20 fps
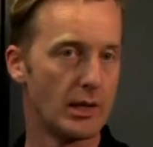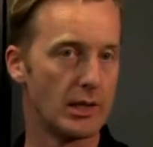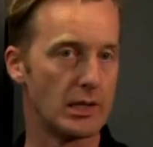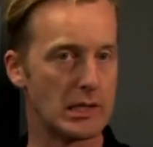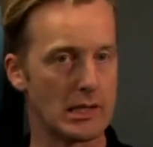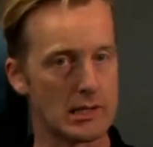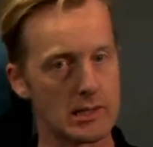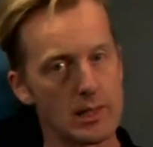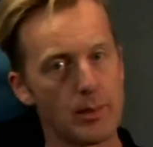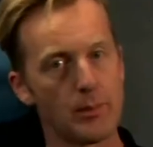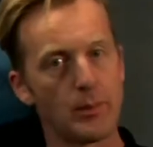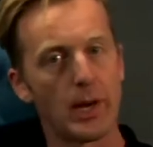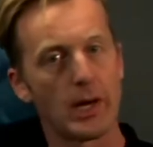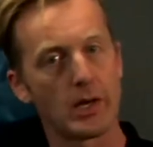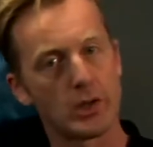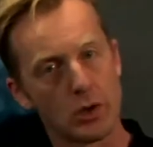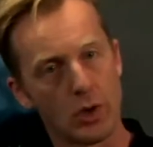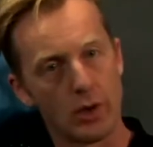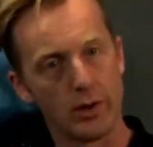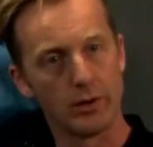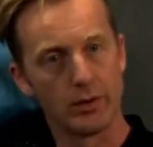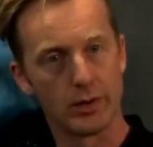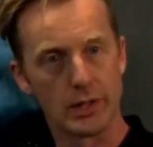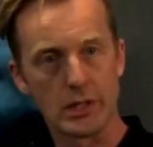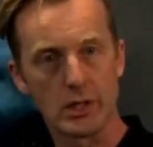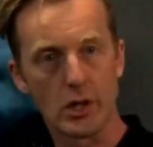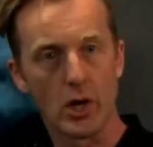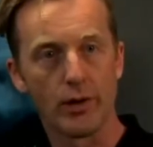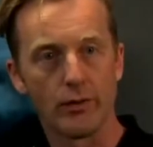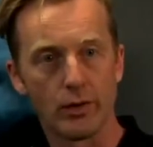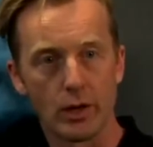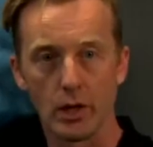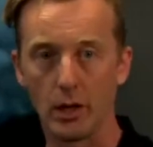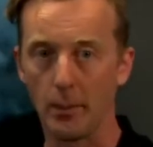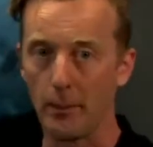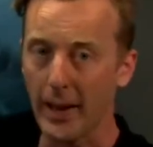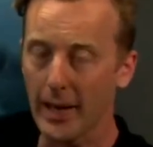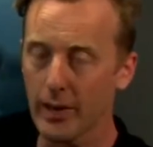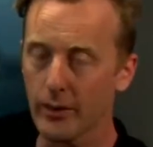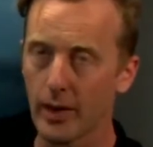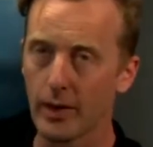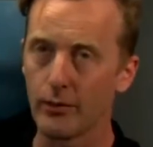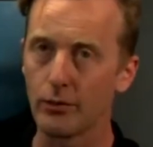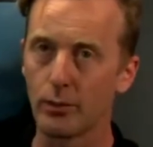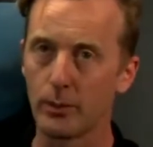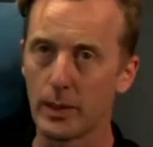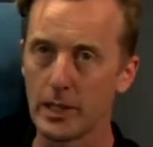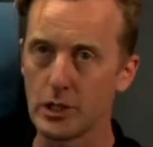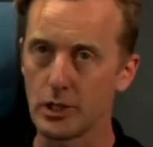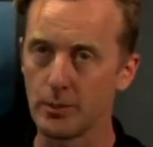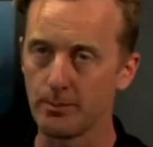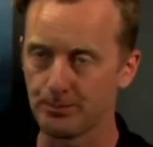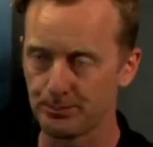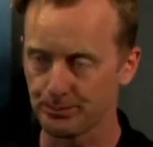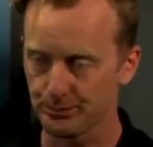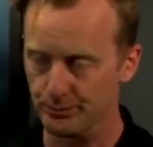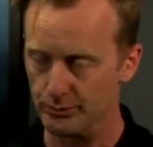This has an impact on this kind of thing, the background information.